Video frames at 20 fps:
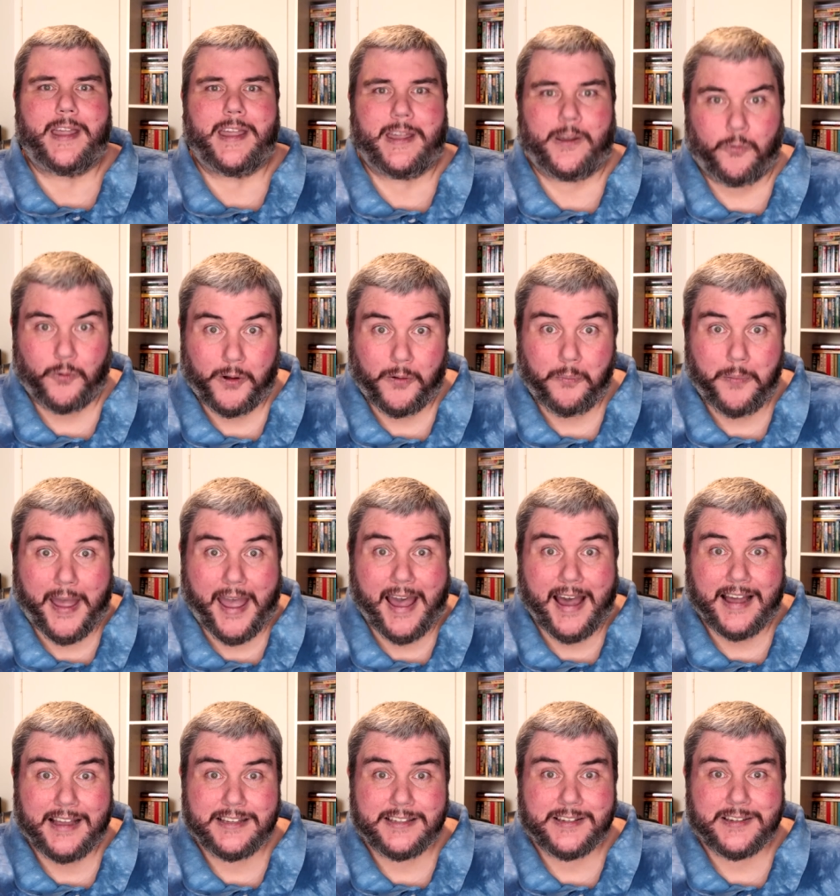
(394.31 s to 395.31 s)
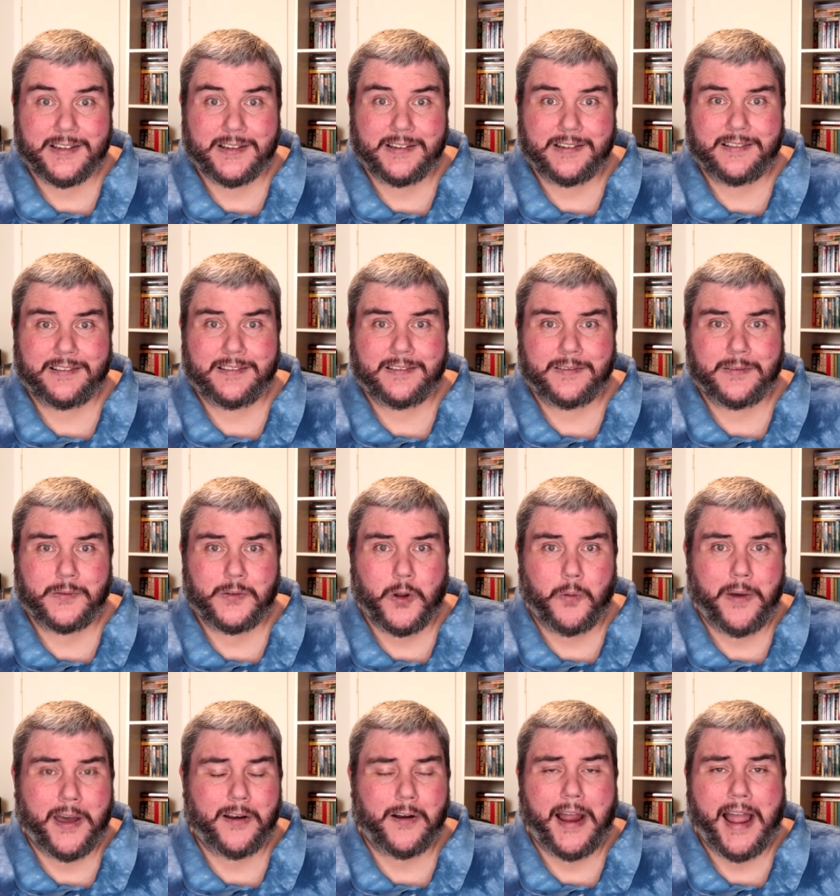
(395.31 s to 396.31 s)
It will pass.
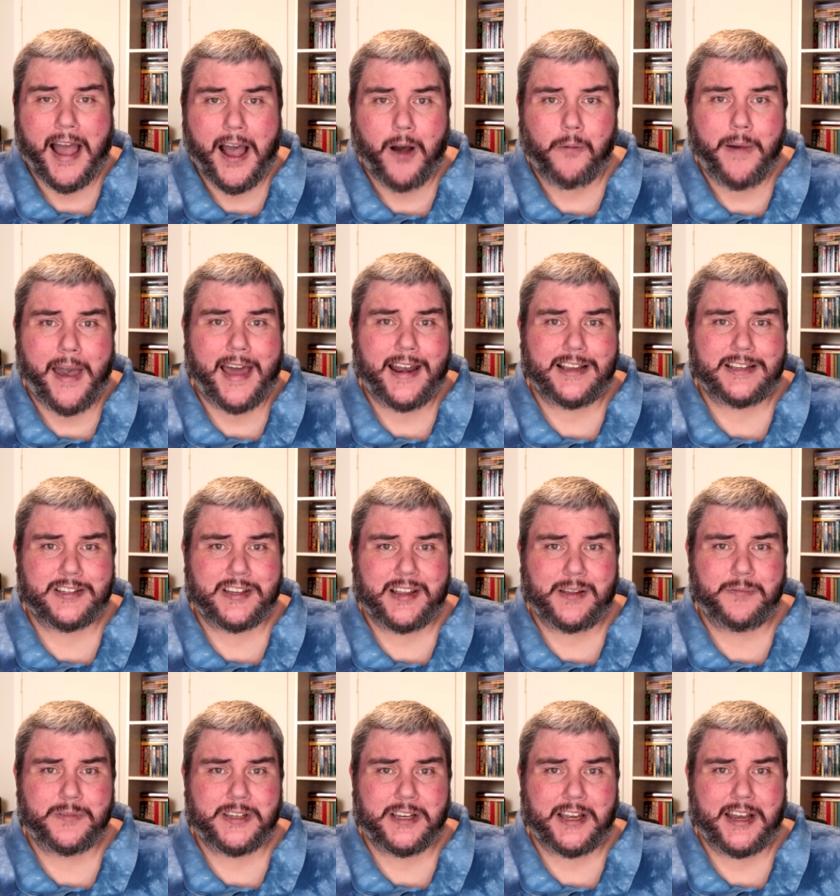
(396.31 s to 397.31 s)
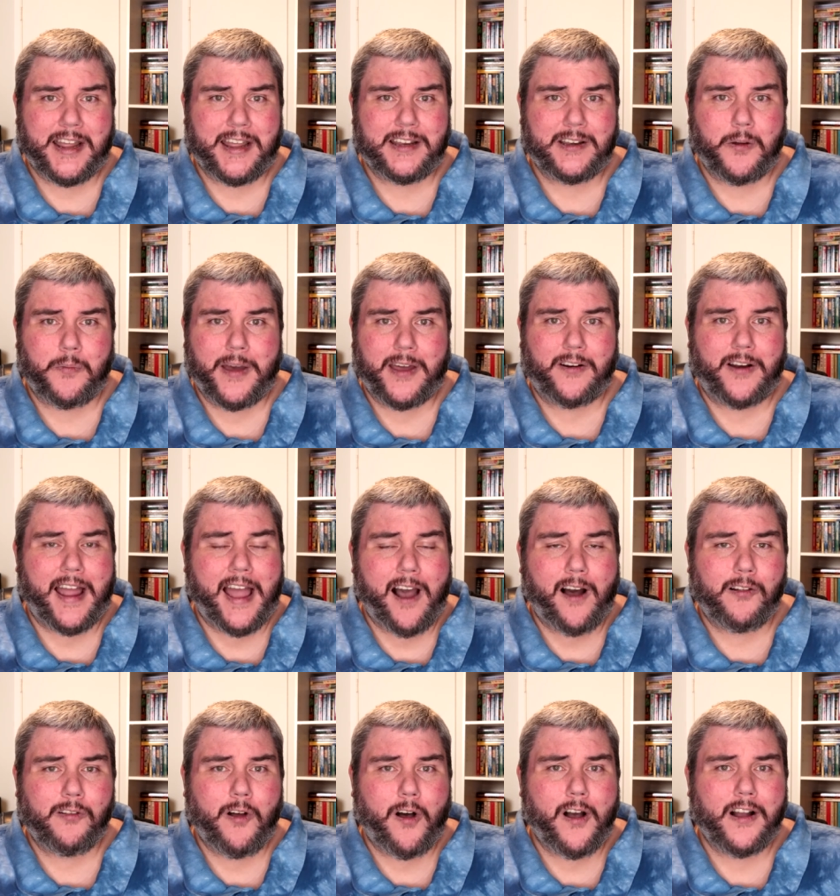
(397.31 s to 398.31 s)
No matter how bad it seems today, no matter
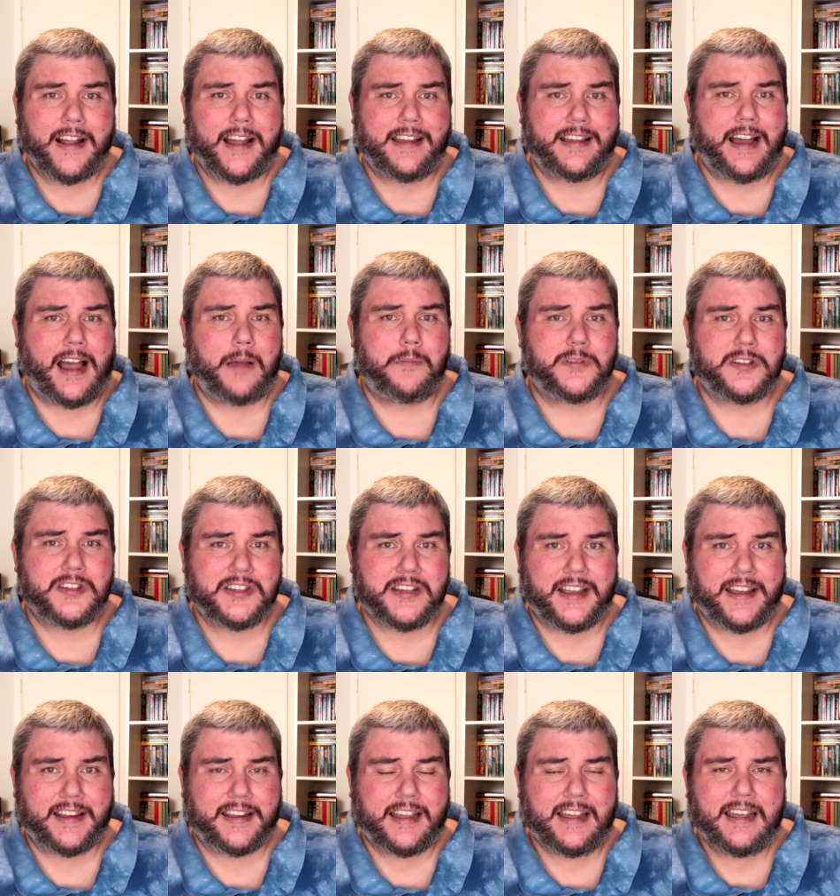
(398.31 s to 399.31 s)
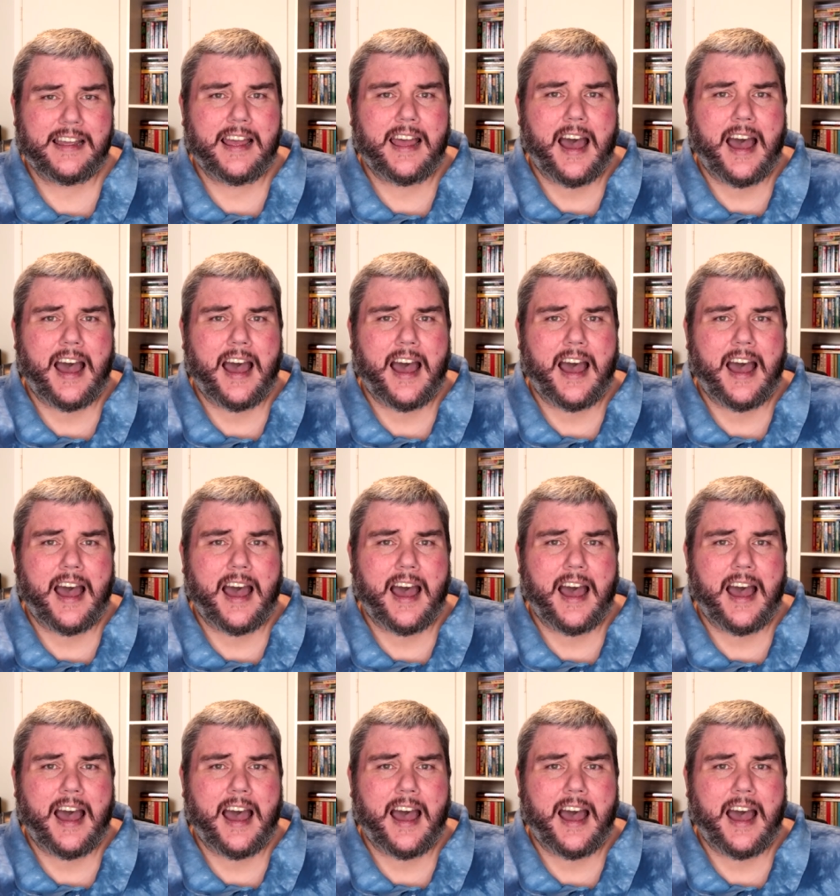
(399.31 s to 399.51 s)
how long I'm sick,